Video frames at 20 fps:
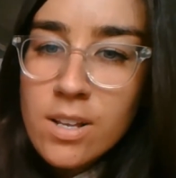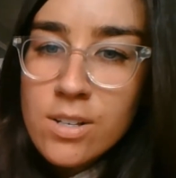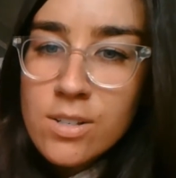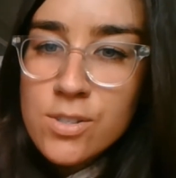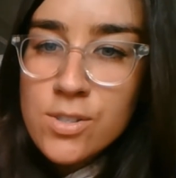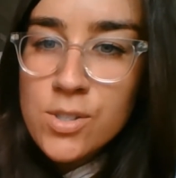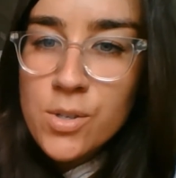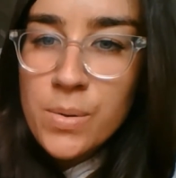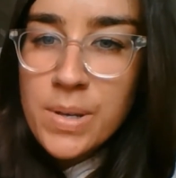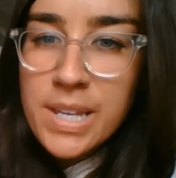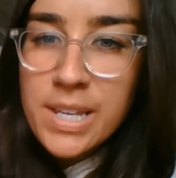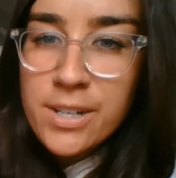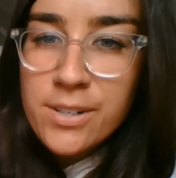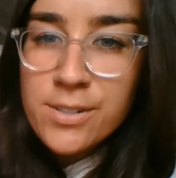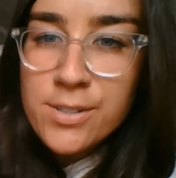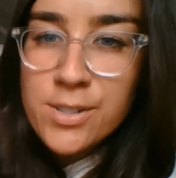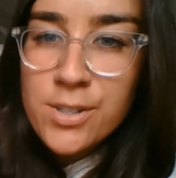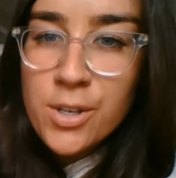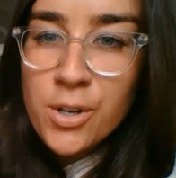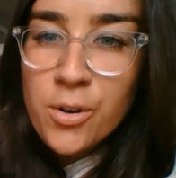So
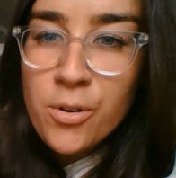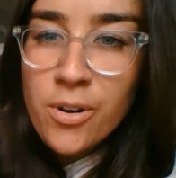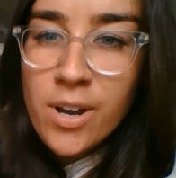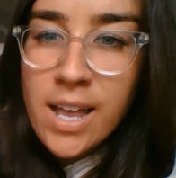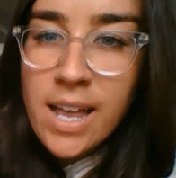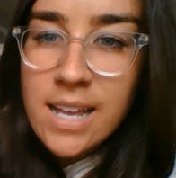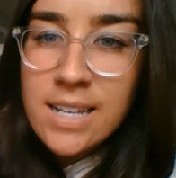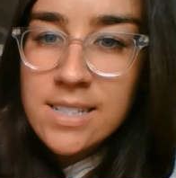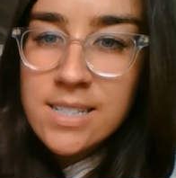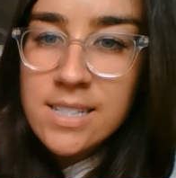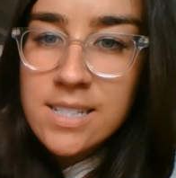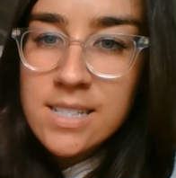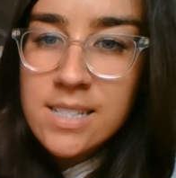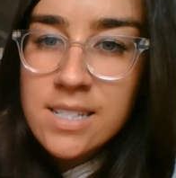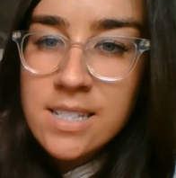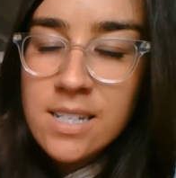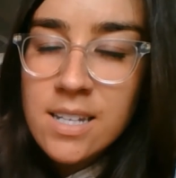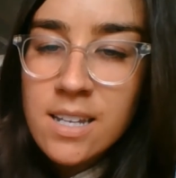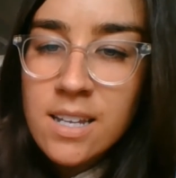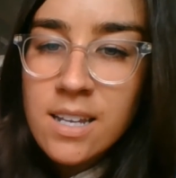here's the
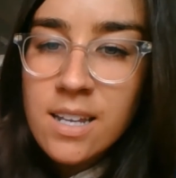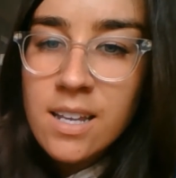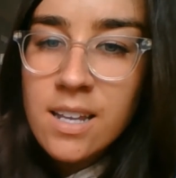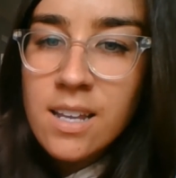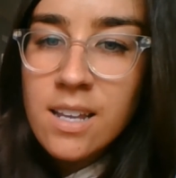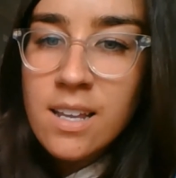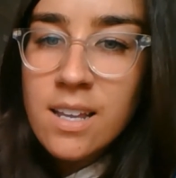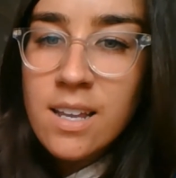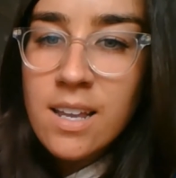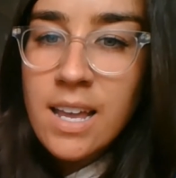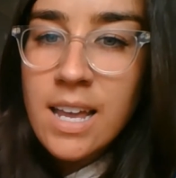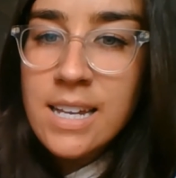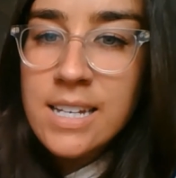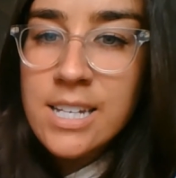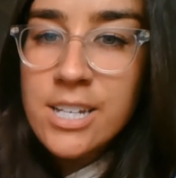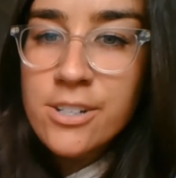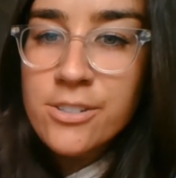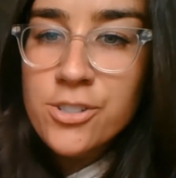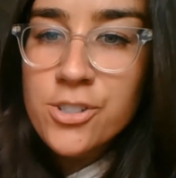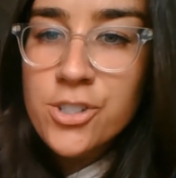crest.
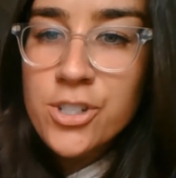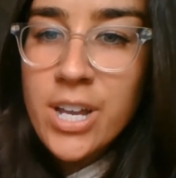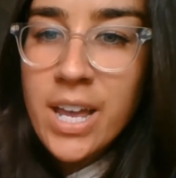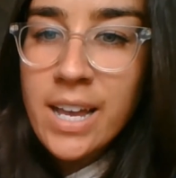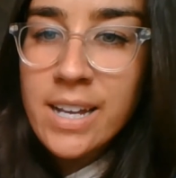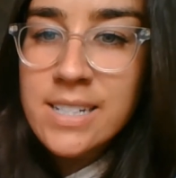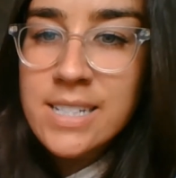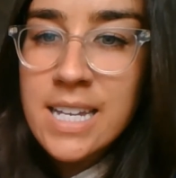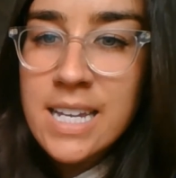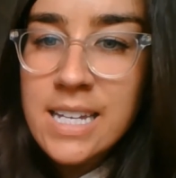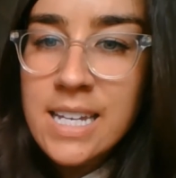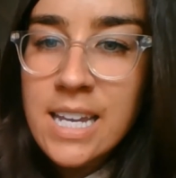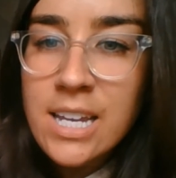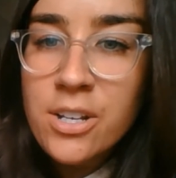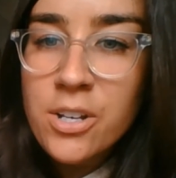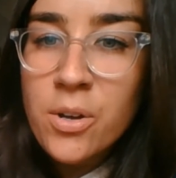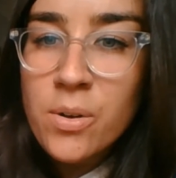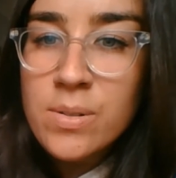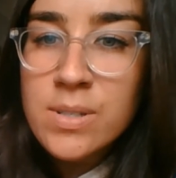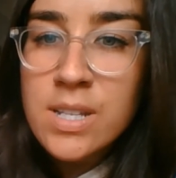And here's Jack
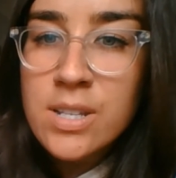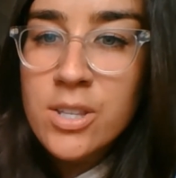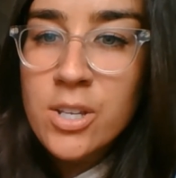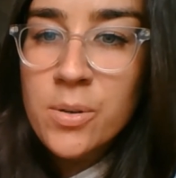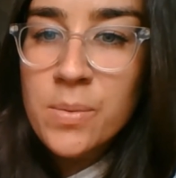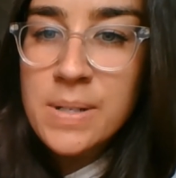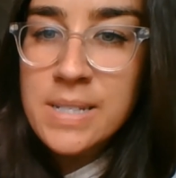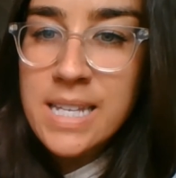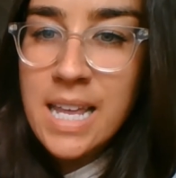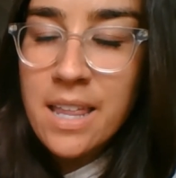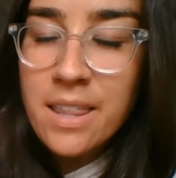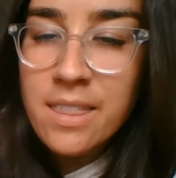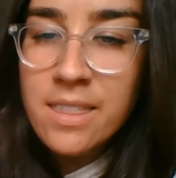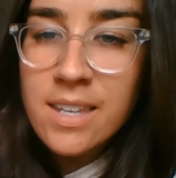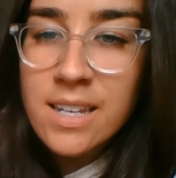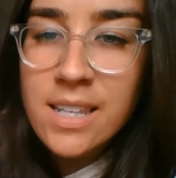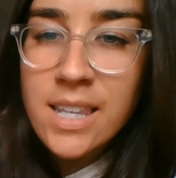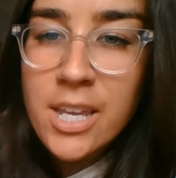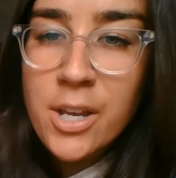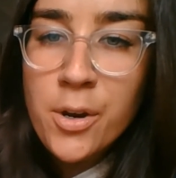taking notes. And there was that
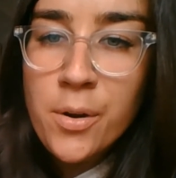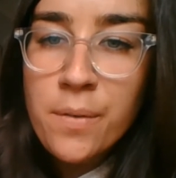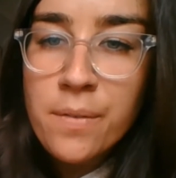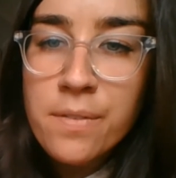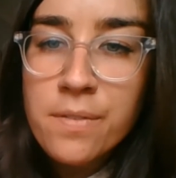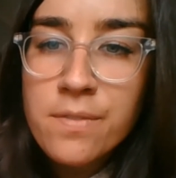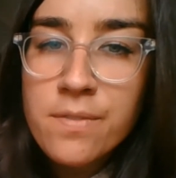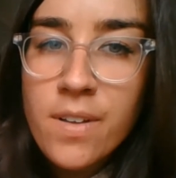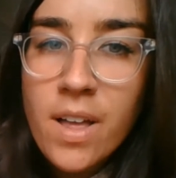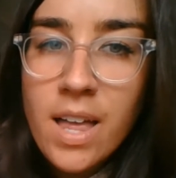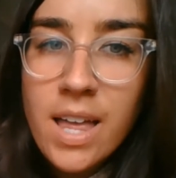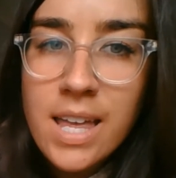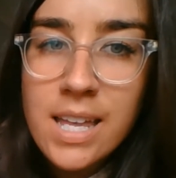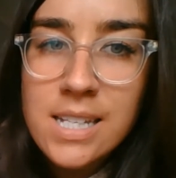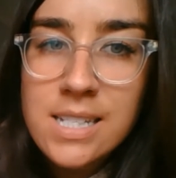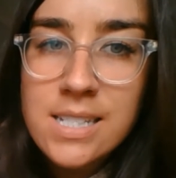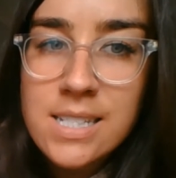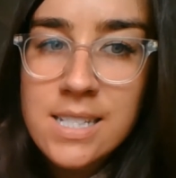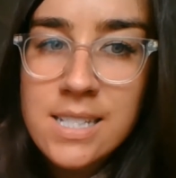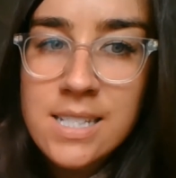thin layer of
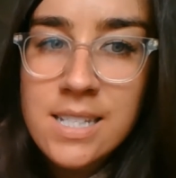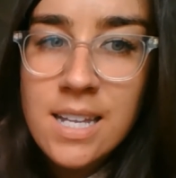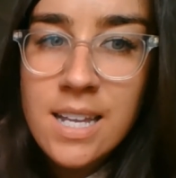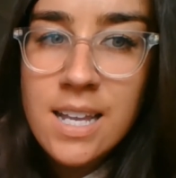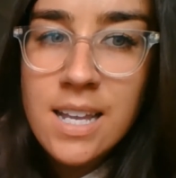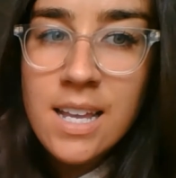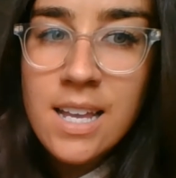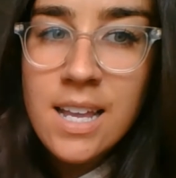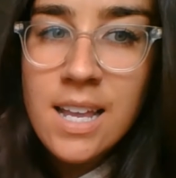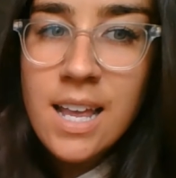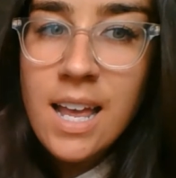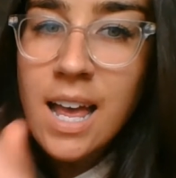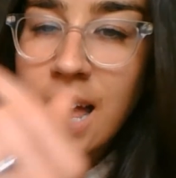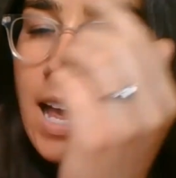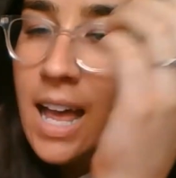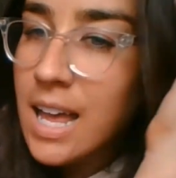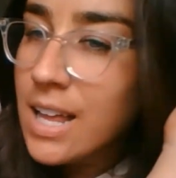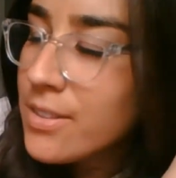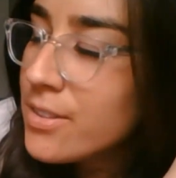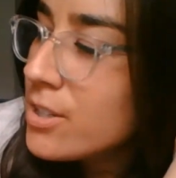fuzz
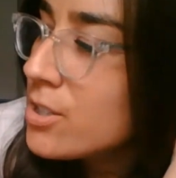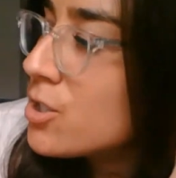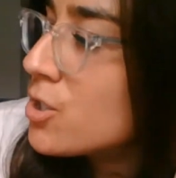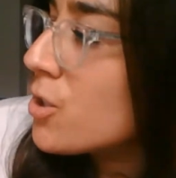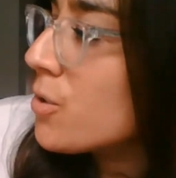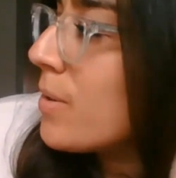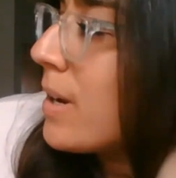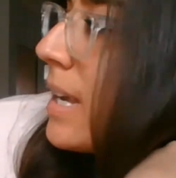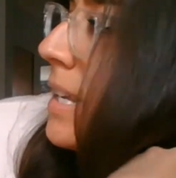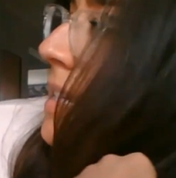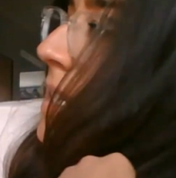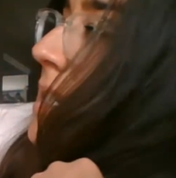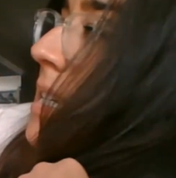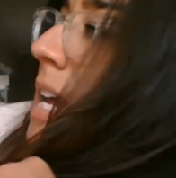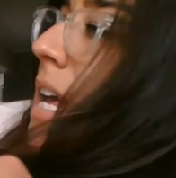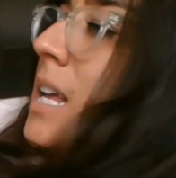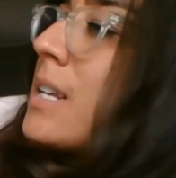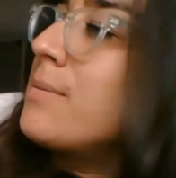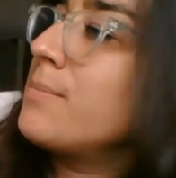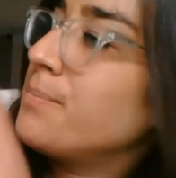on the
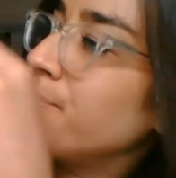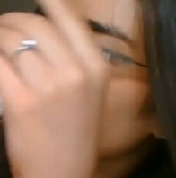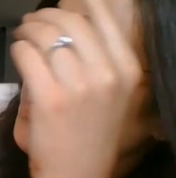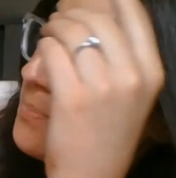pteranodon.